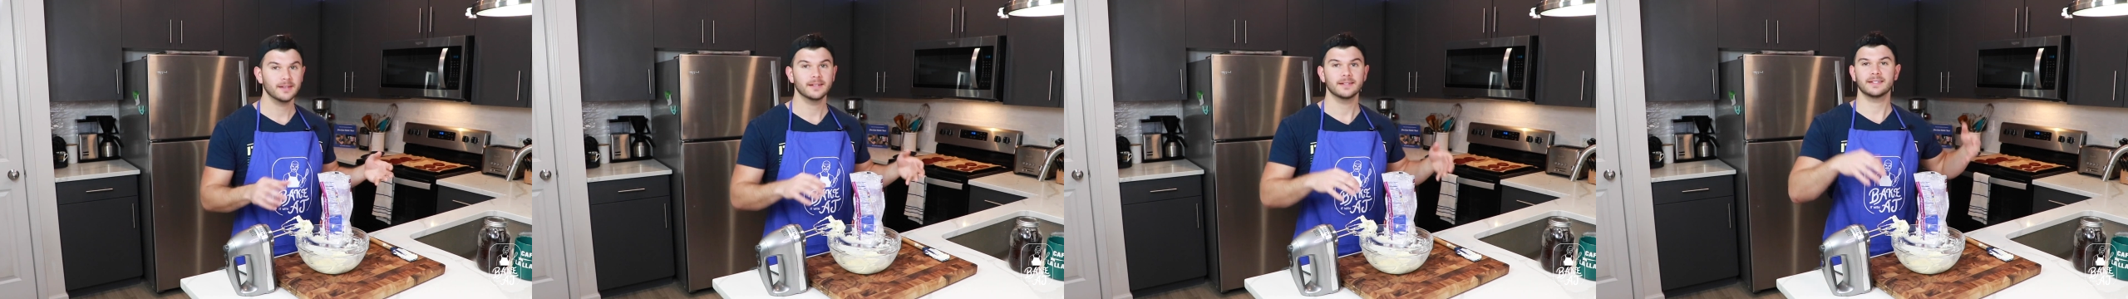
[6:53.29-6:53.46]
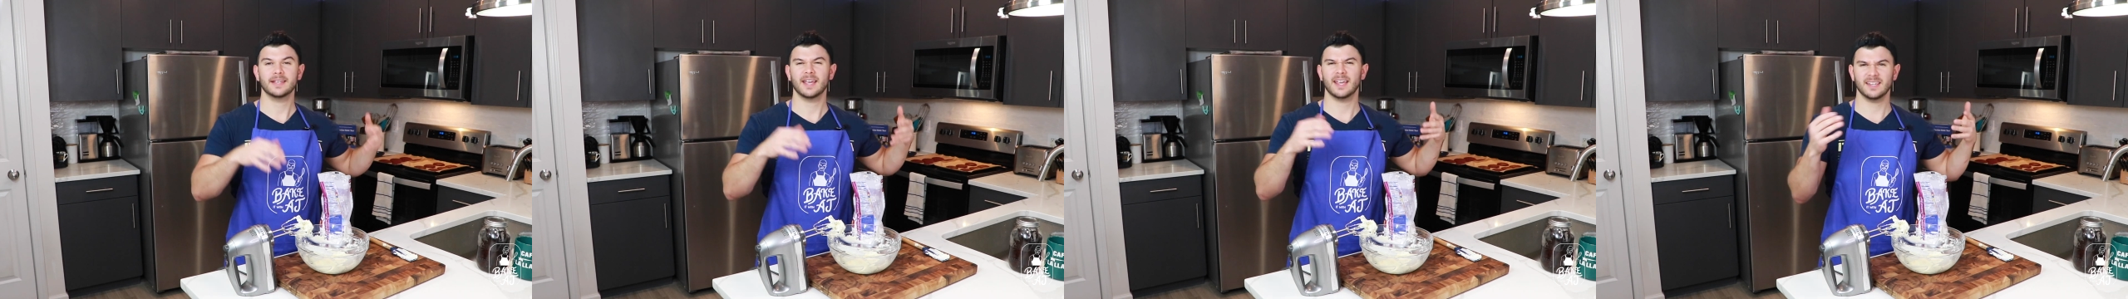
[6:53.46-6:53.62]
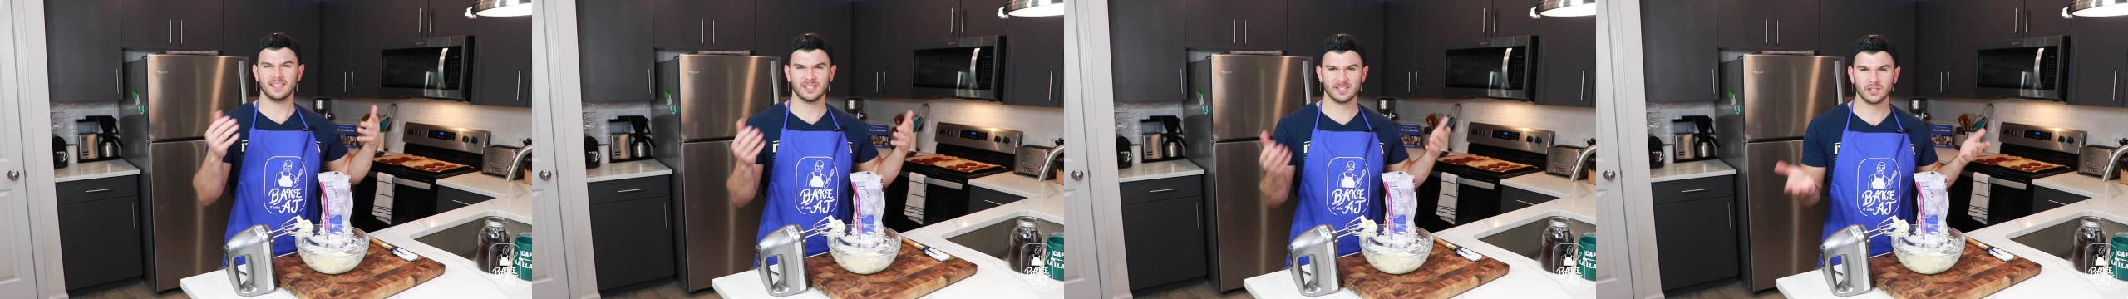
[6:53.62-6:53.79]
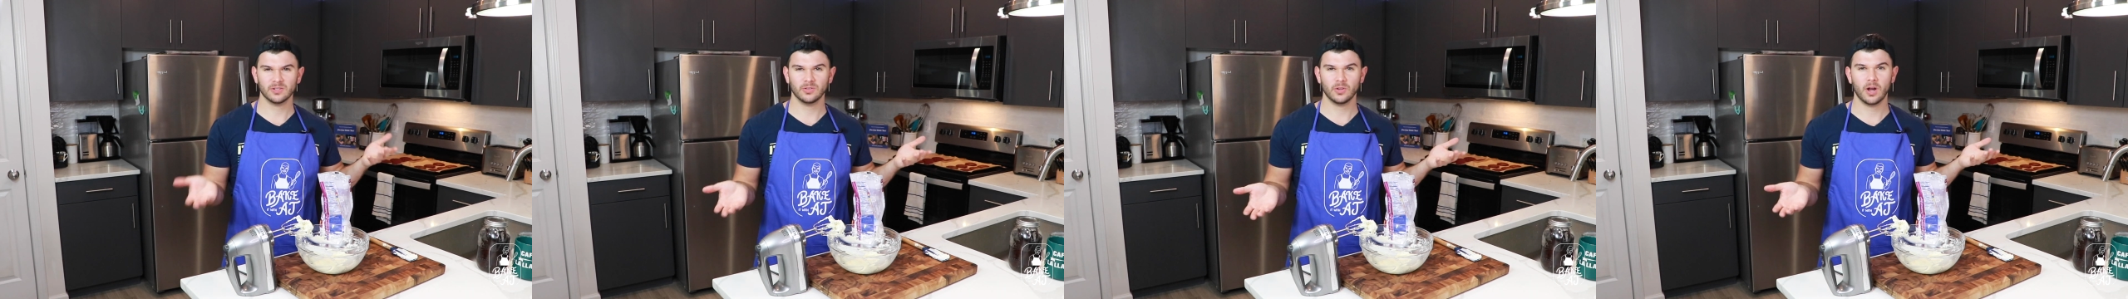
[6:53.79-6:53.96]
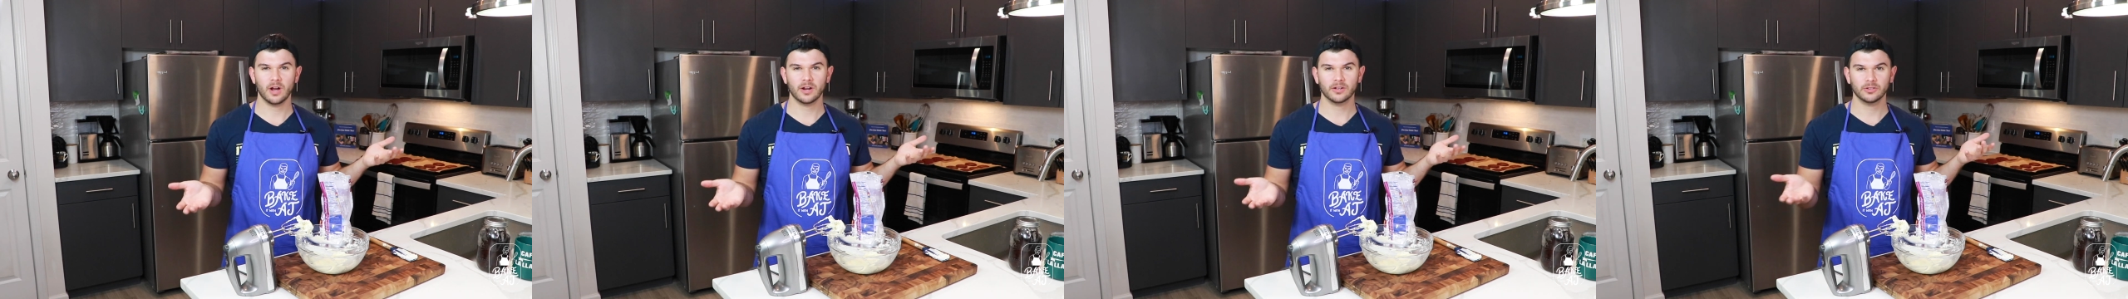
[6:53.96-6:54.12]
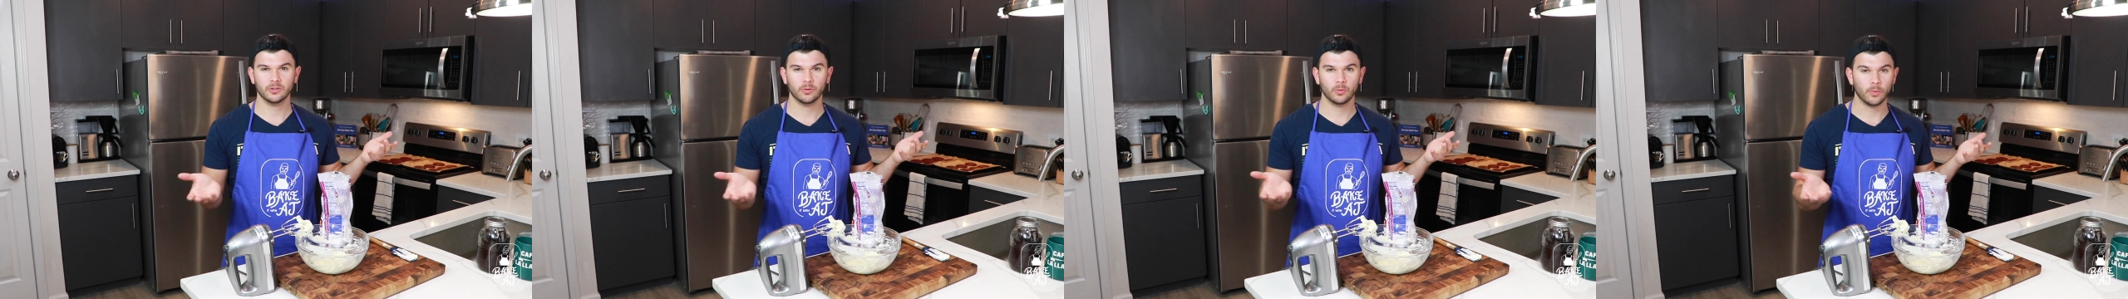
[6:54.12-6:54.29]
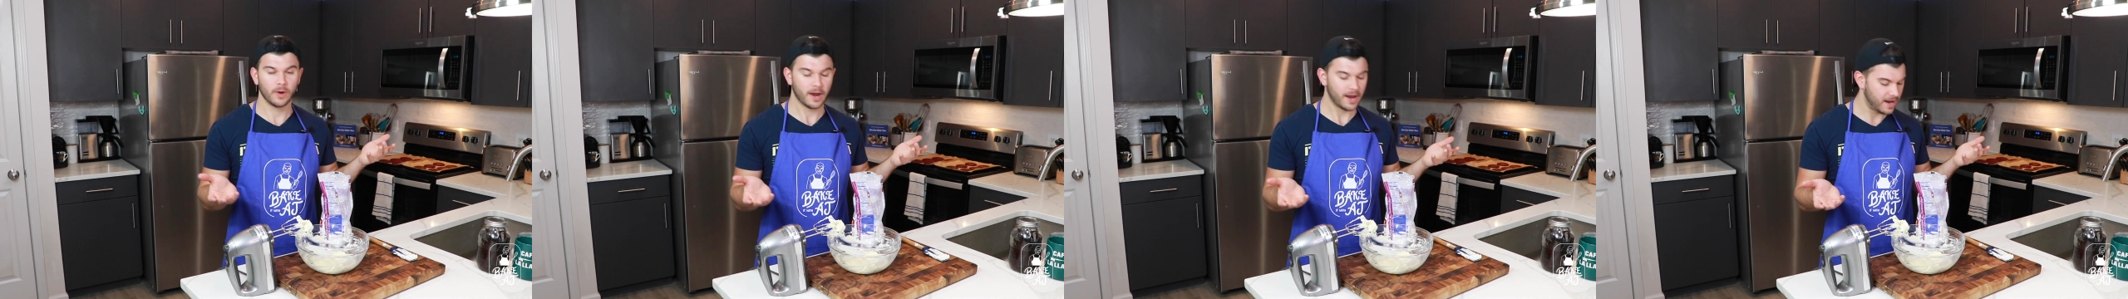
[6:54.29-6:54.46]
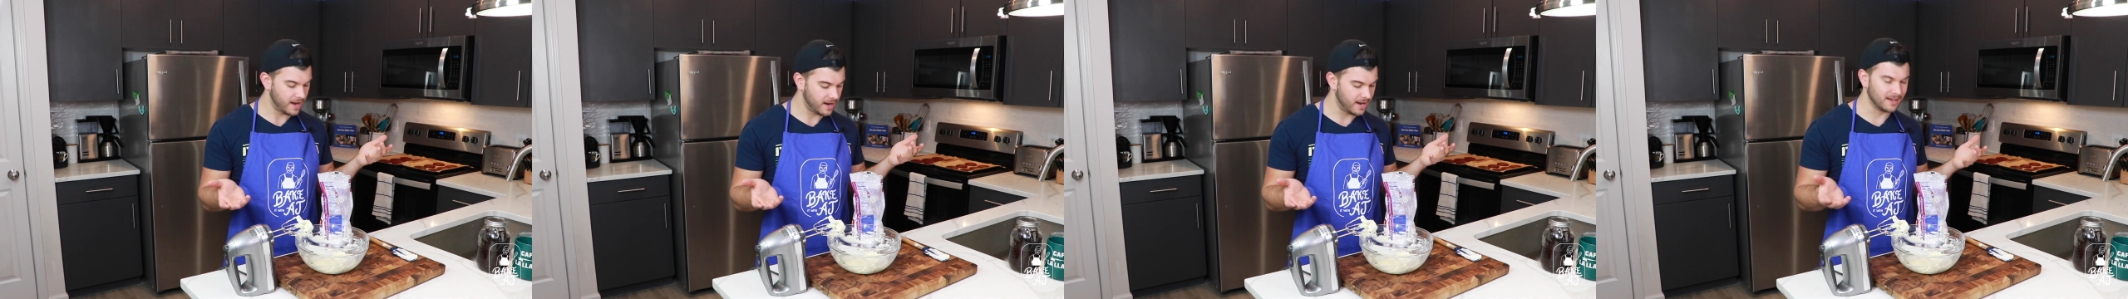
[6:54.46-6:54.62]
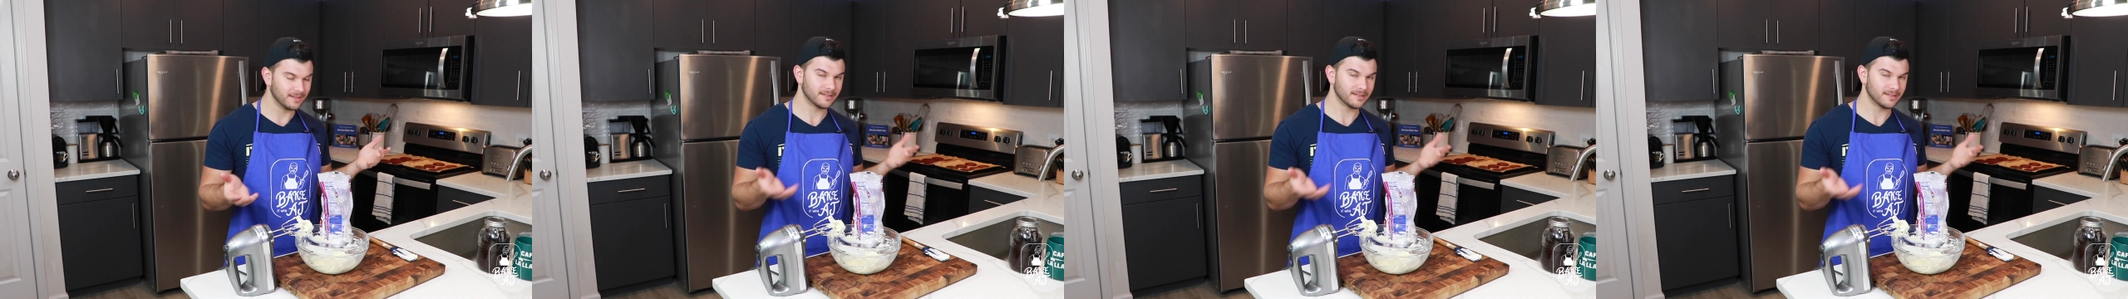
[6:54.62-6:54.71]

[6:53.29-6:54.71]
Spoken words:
taste along the way,